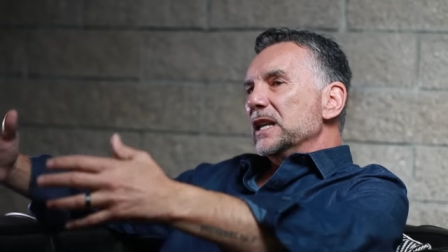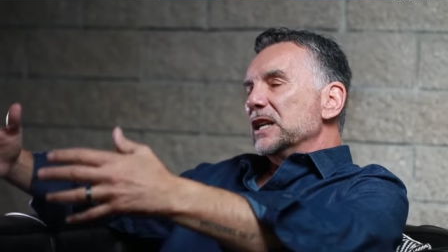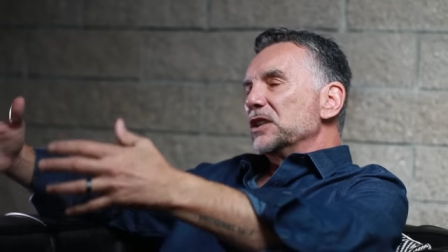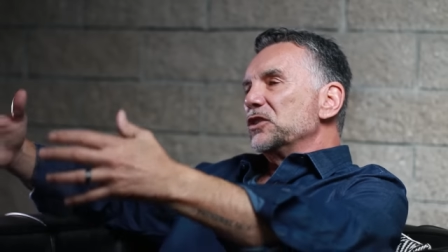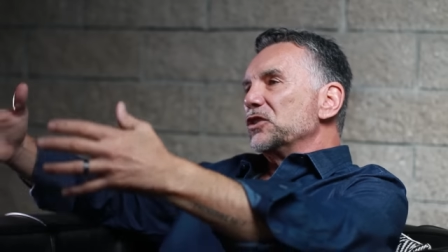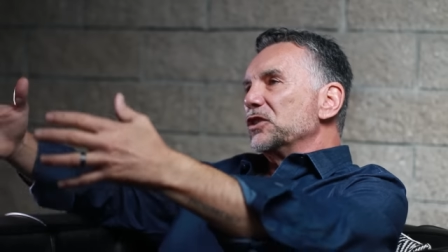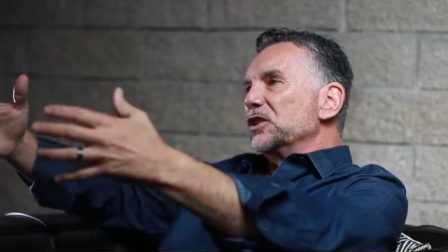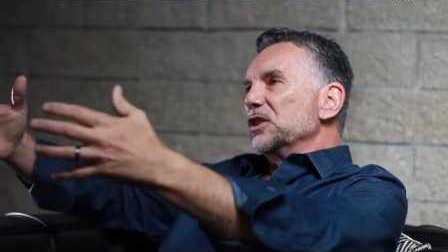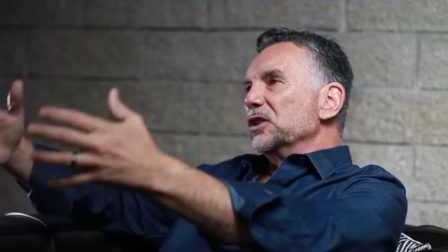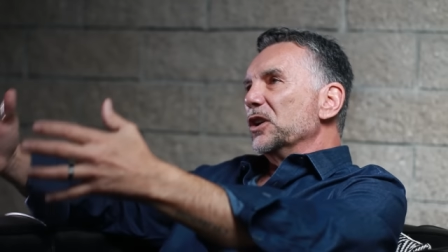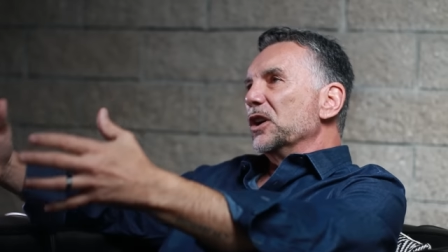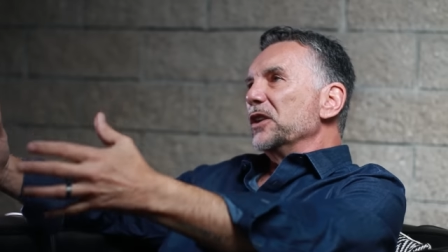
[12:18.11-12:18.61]

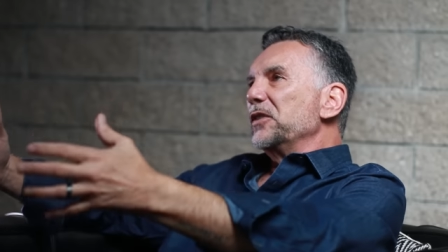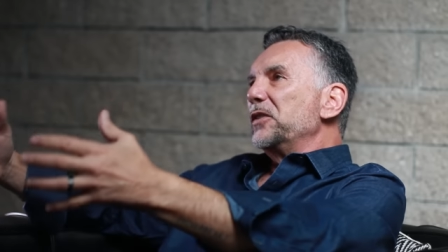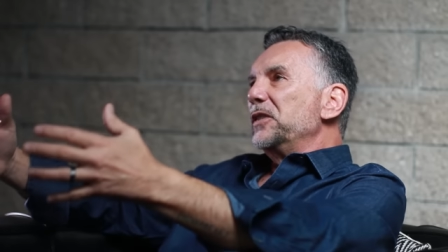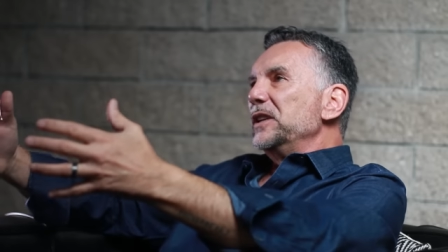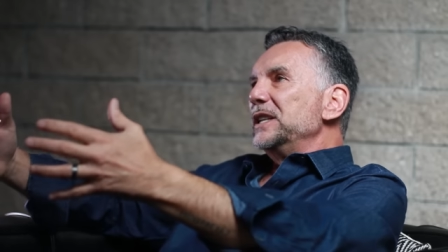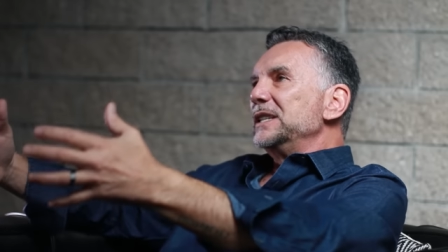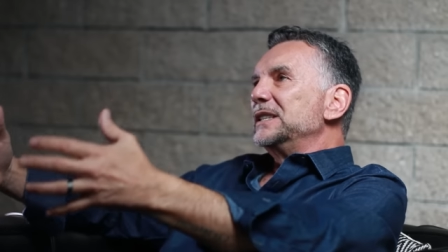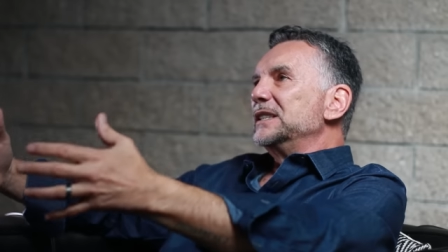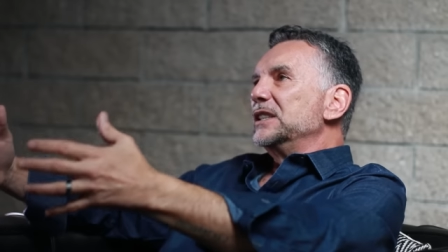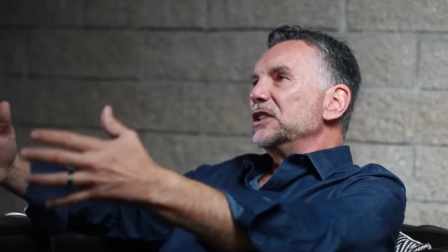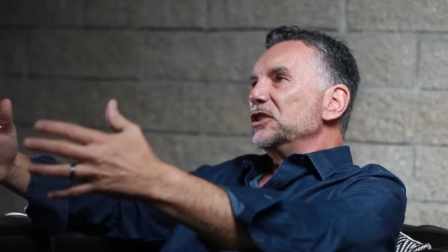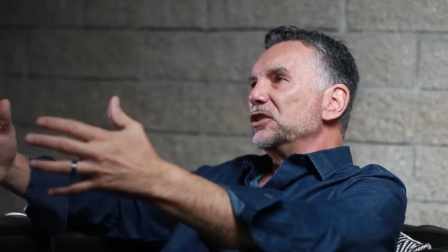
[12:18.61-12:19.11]
it's the
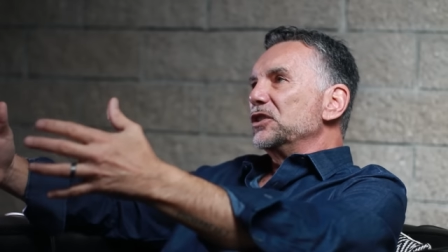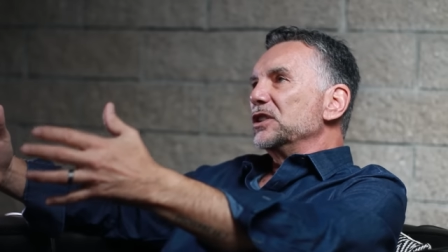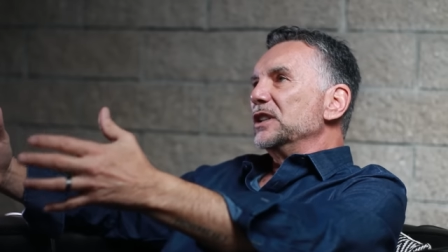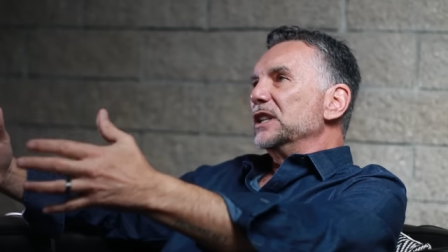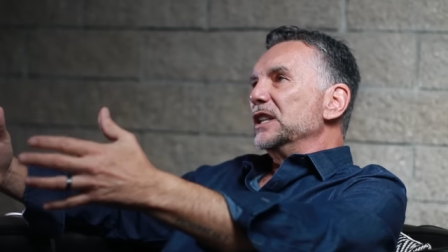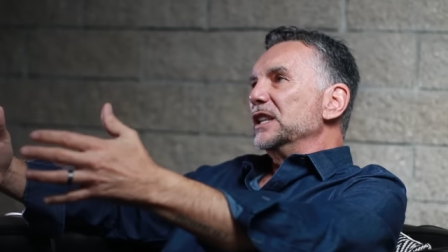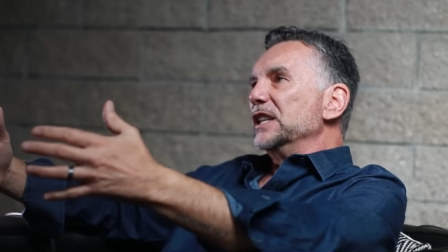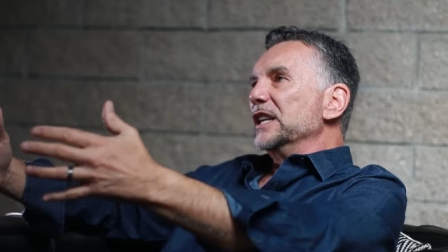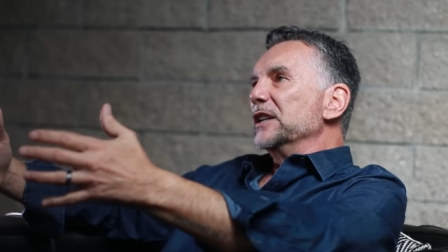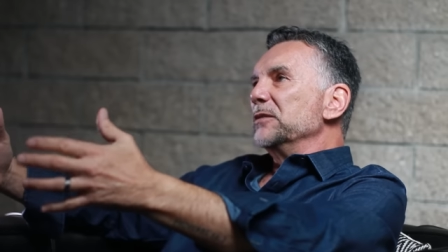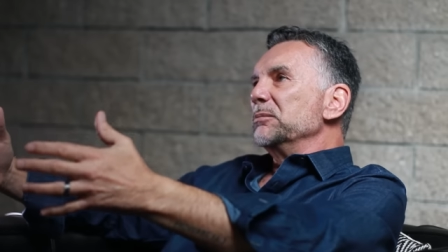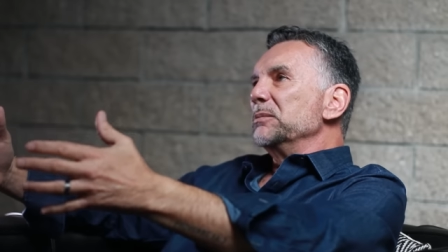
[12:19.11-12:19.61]

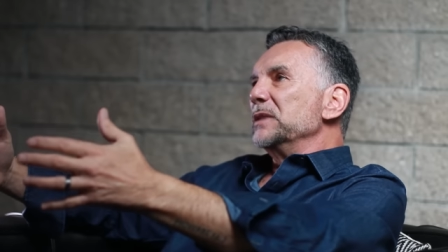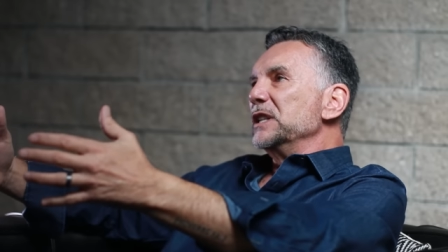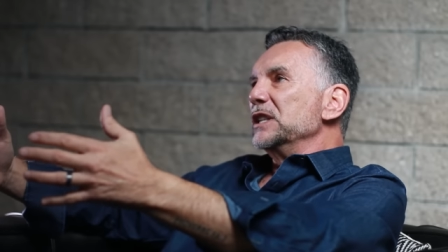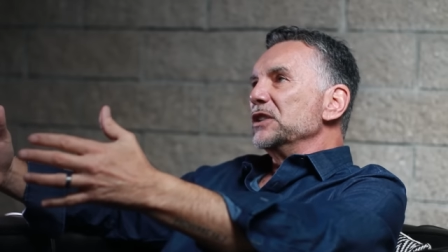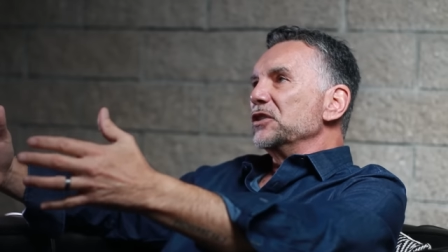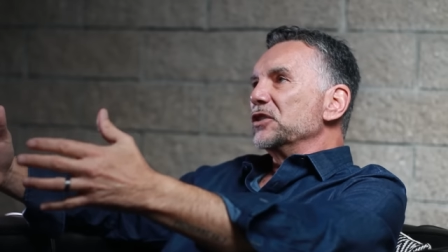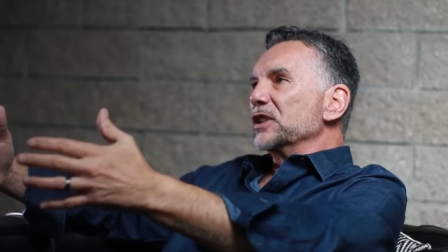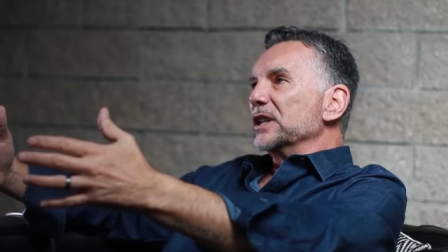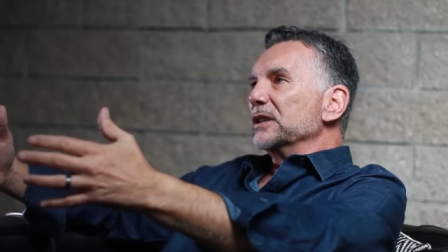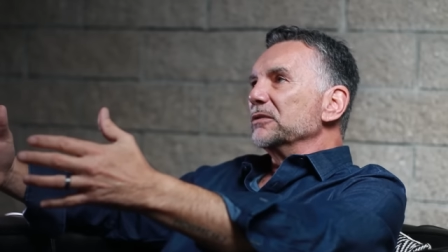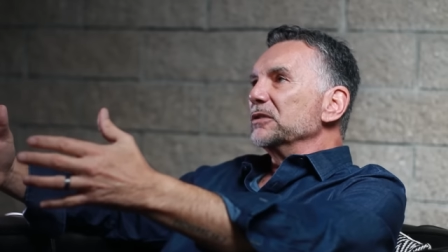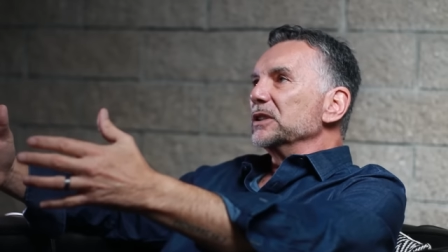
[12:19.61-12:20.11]
authenticity that
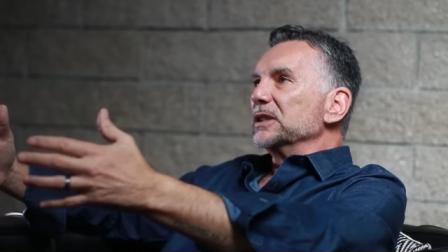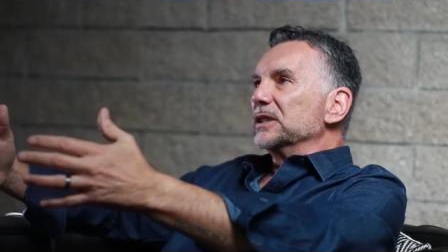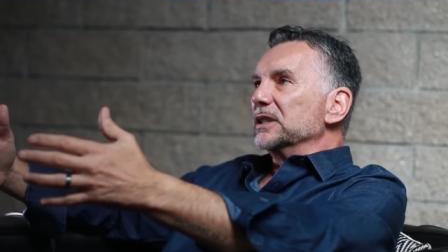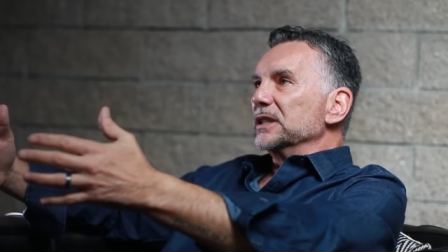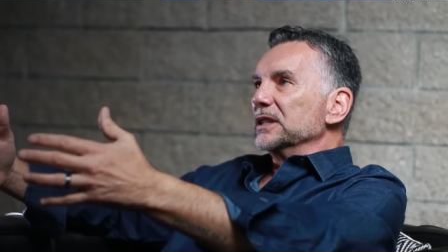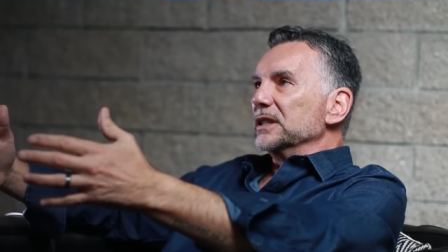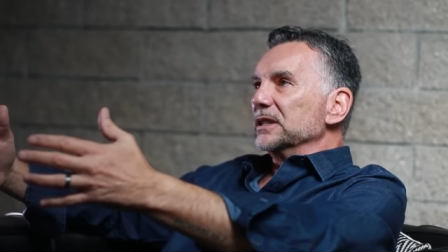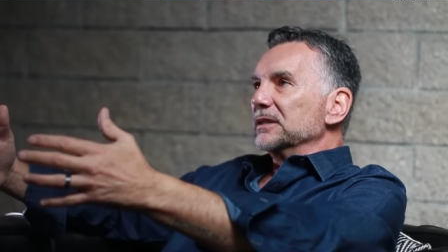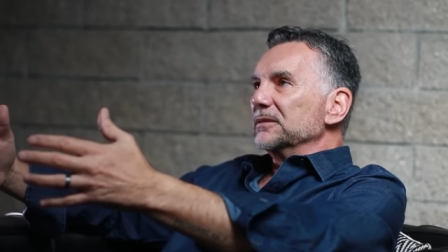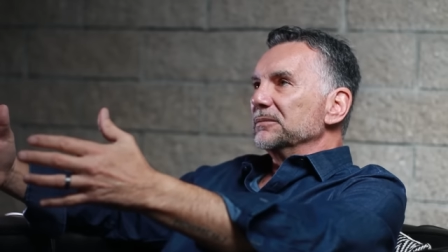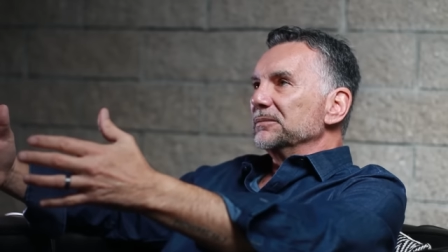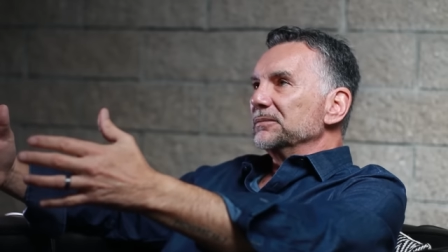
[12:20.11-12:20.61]
means
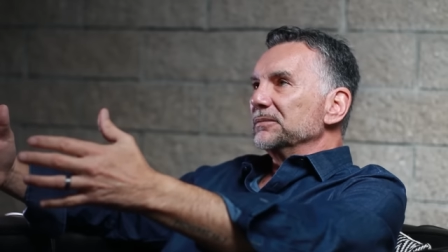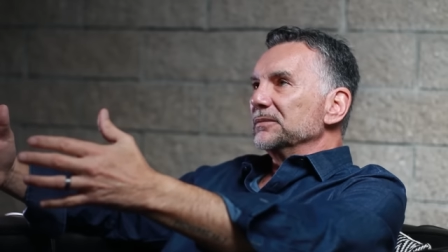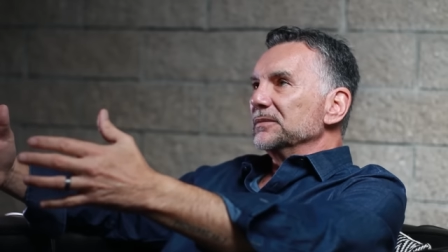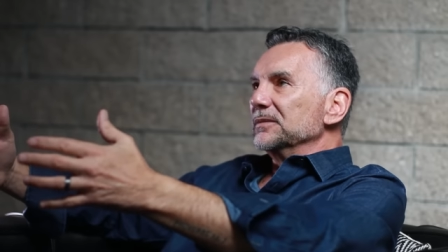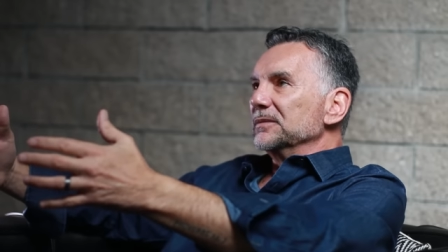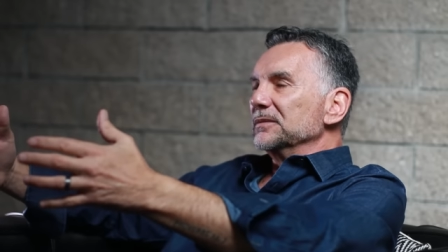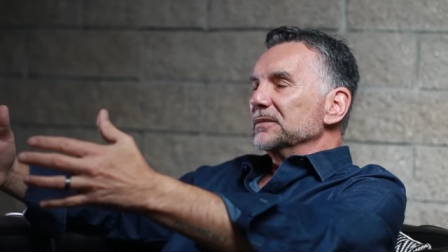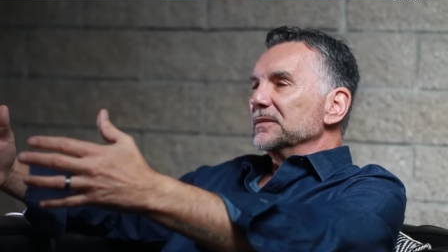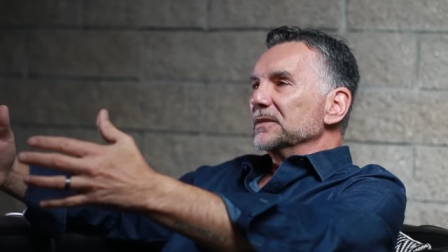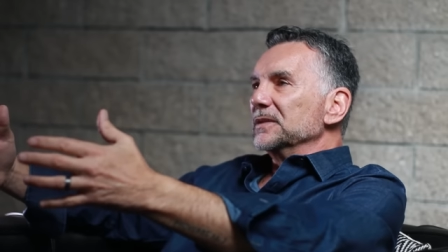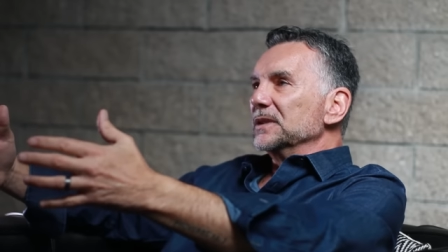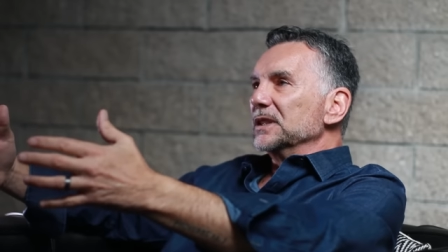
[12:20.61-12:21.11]
everything,
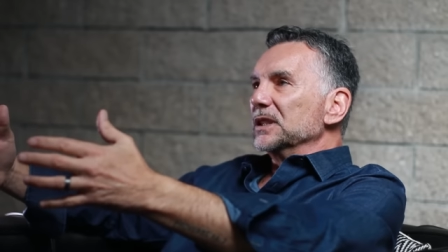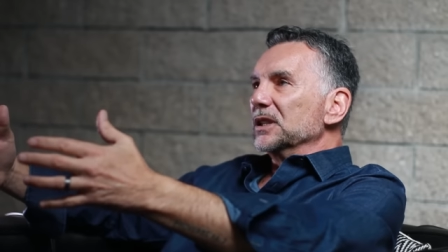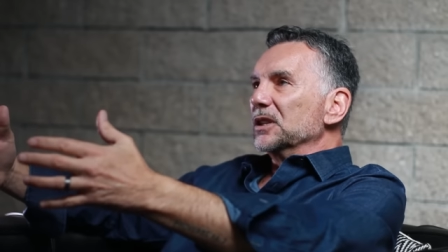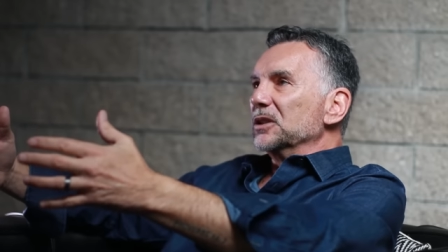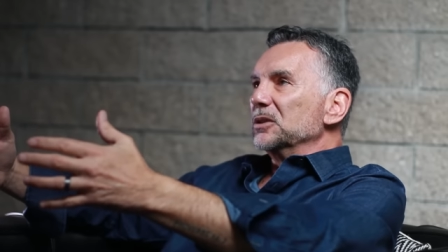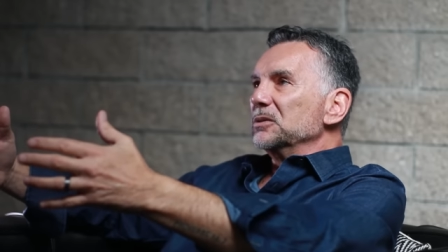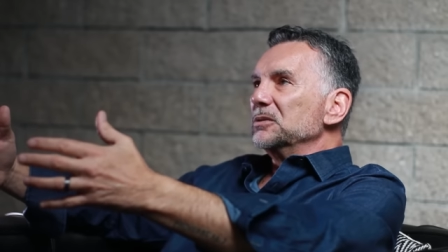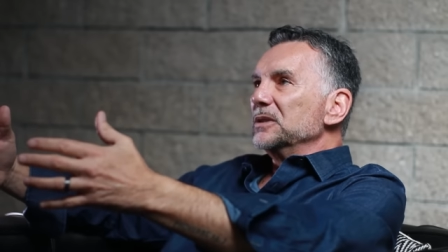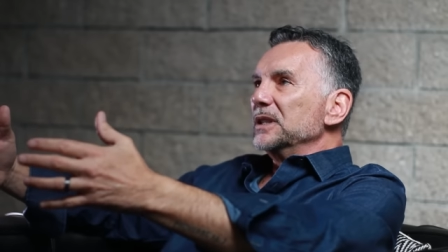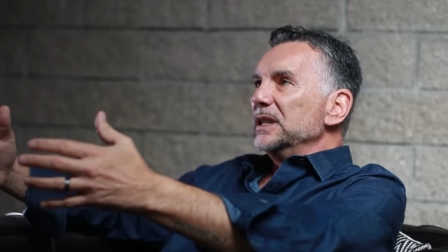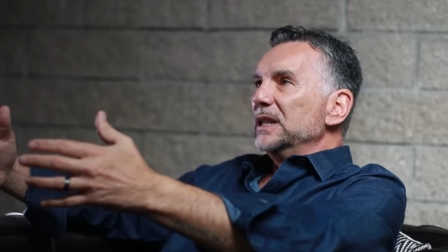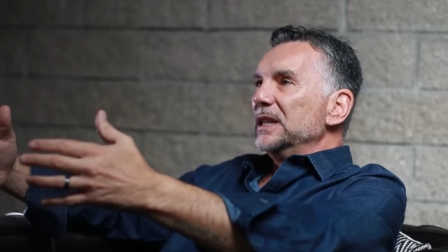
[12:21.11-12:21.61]
you
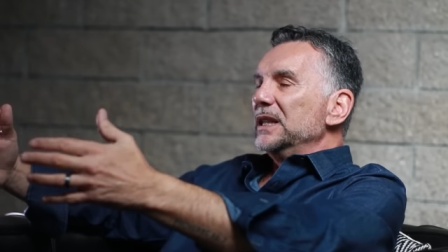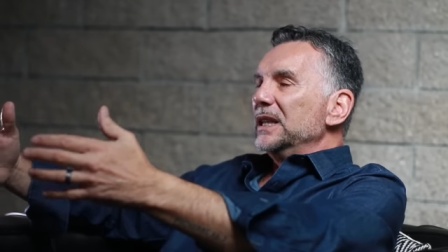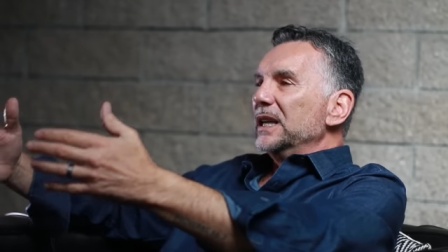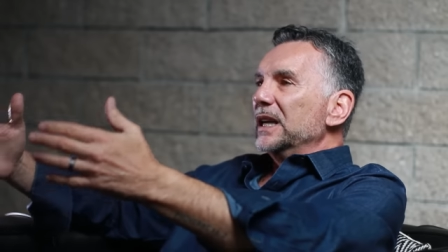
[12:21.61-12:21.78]
know.